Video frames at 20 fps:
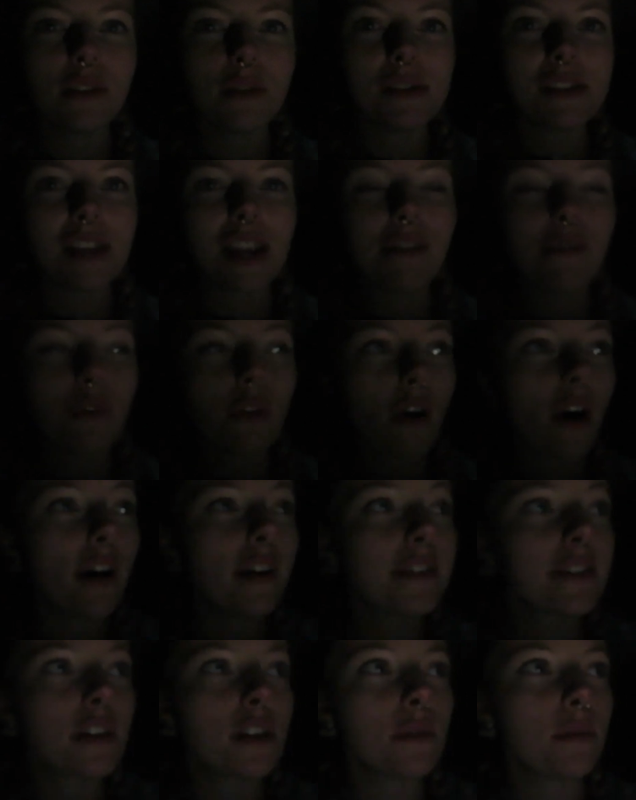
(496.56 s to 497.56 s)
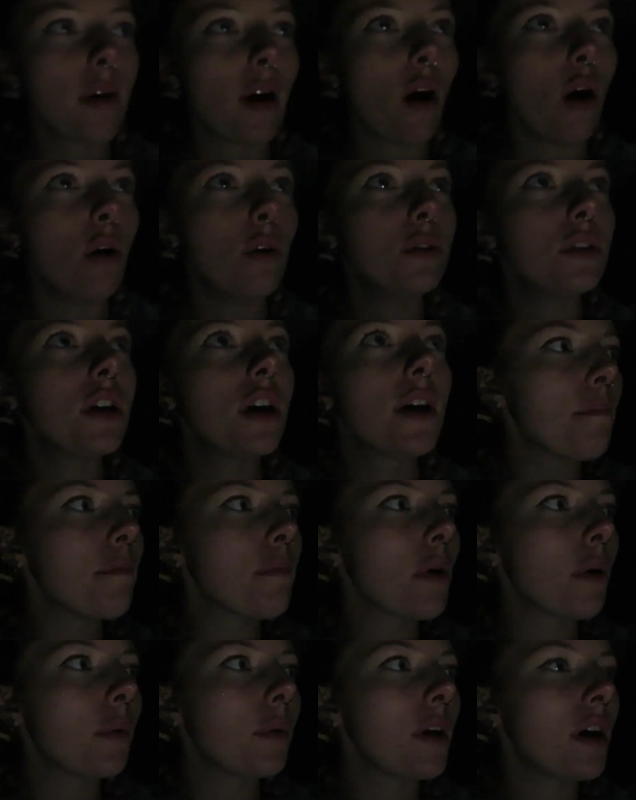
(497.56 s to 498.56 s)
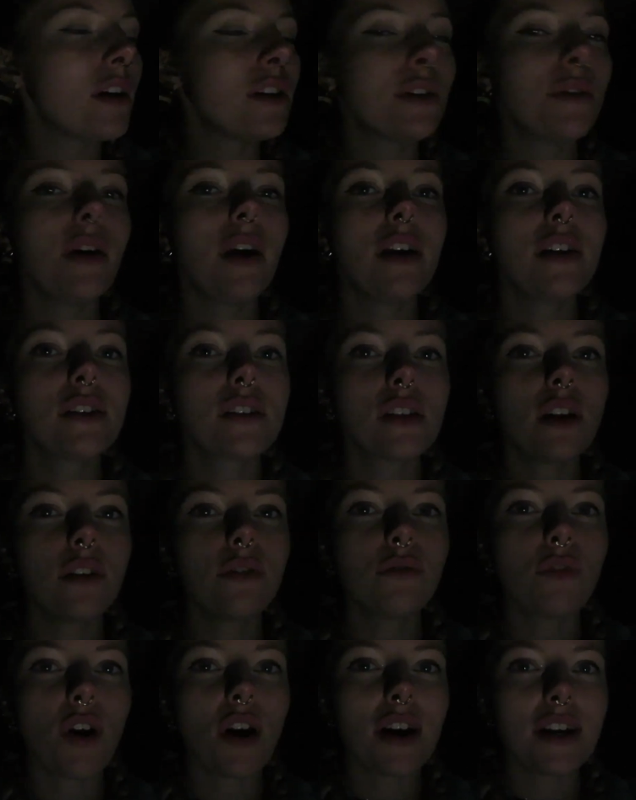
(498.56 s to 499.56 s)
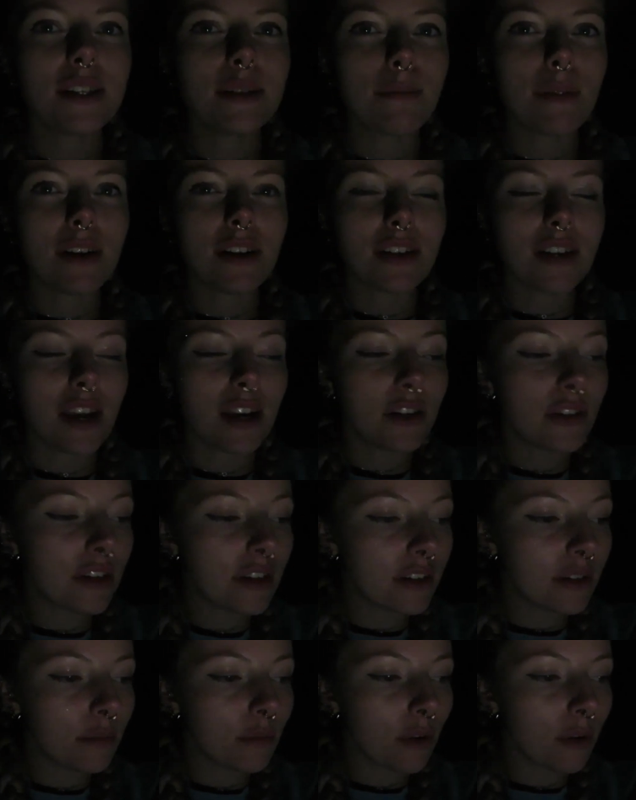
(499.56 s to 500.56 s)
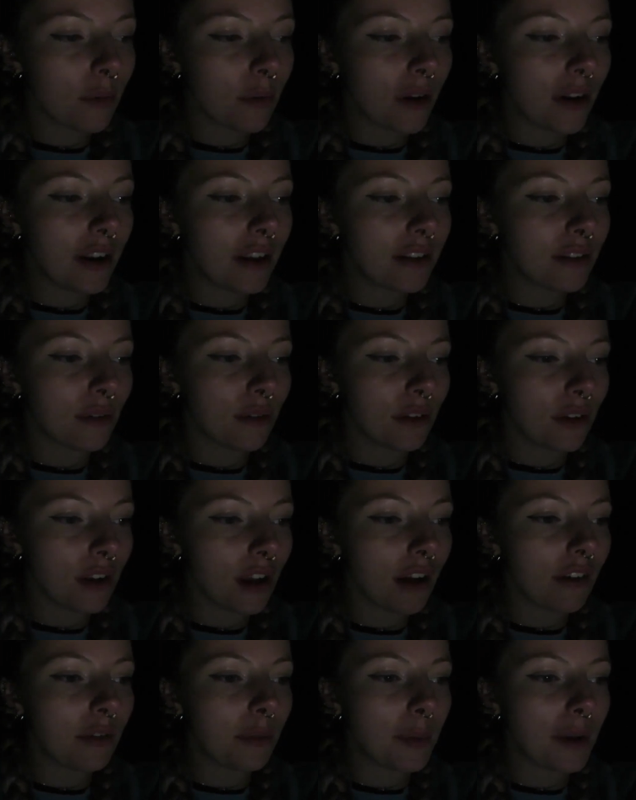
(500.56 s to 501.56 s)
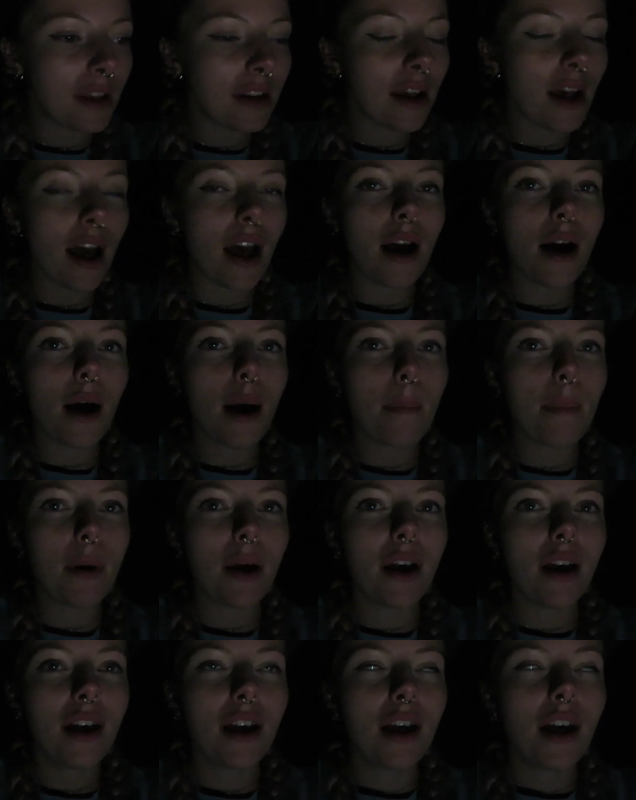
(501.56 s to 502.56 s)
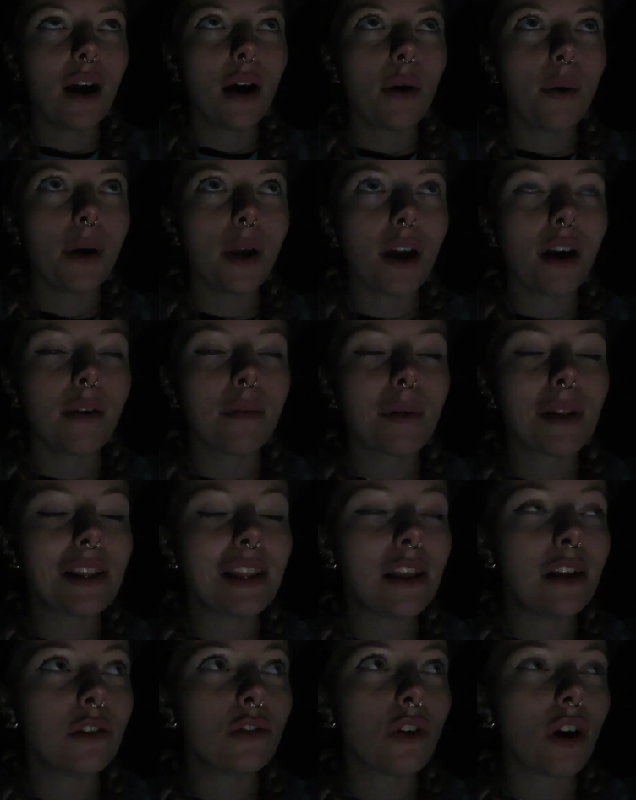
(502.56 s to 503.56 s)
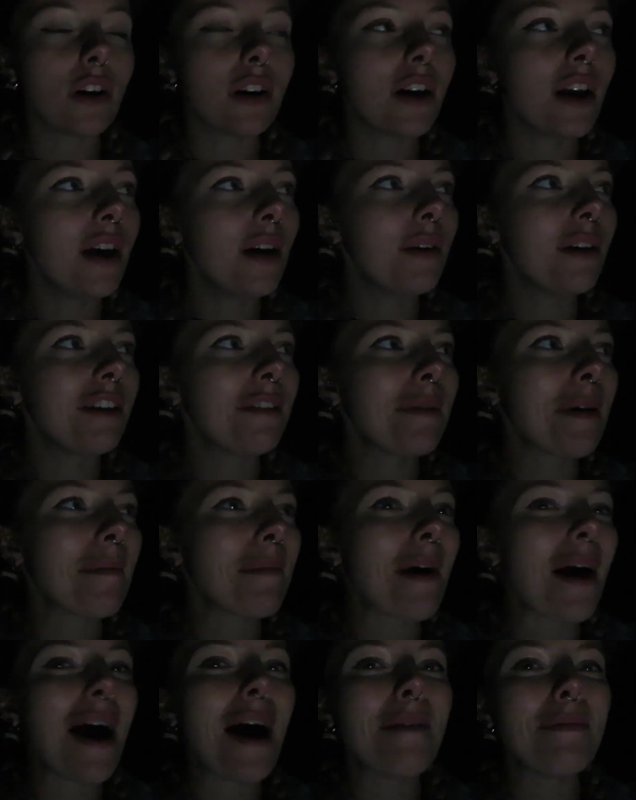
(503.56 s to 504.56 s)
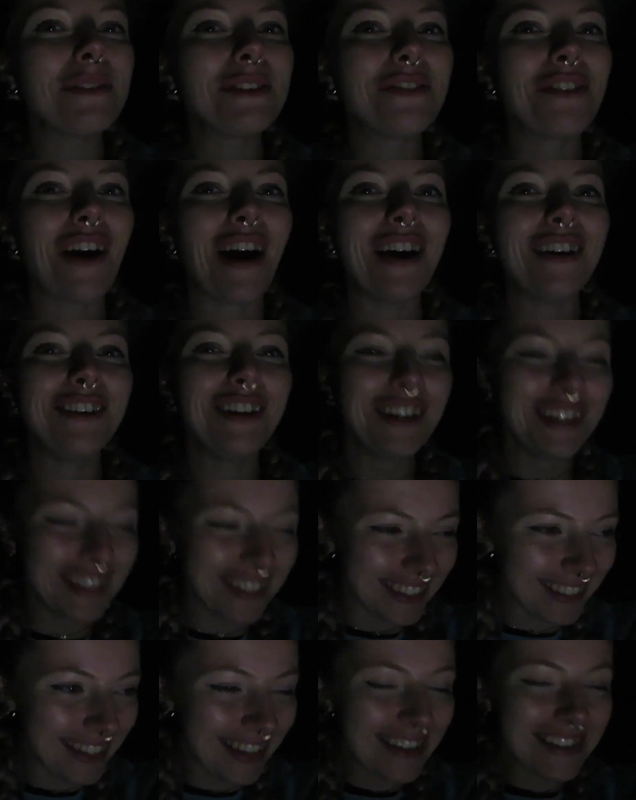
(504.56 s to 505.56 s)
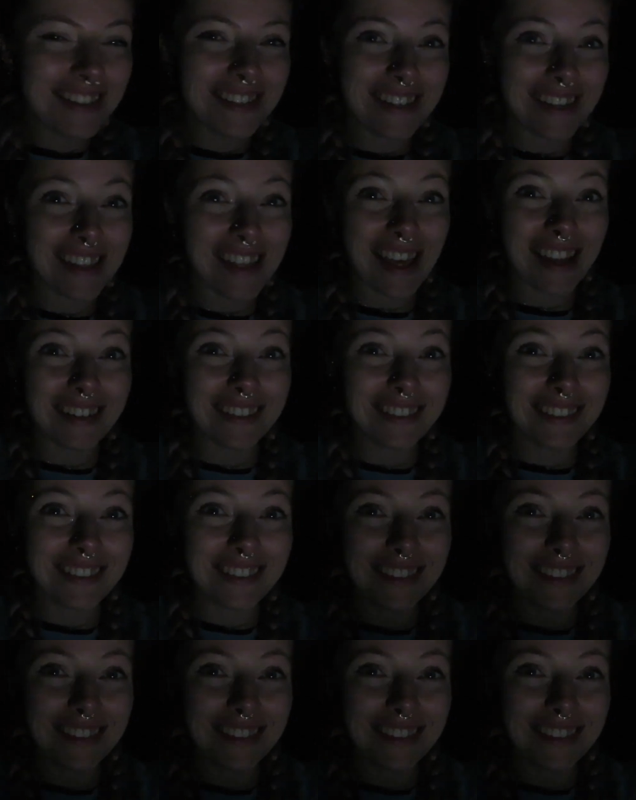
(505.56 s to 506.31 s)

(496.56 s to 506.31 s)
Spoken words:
so it's late for us because we're old, but we are doing sunrise meditation tomorrow morning, so we do have to be up. I'm a little drunk. We have to be up at 5:30. See you then.